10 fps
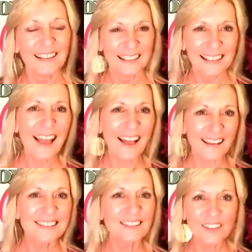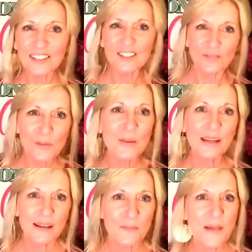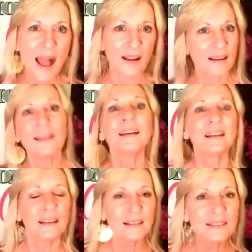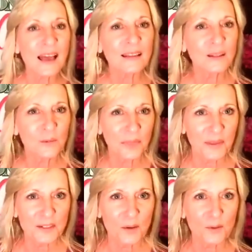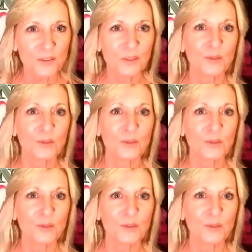Yeah, so you're just repeating back exactly what they told you.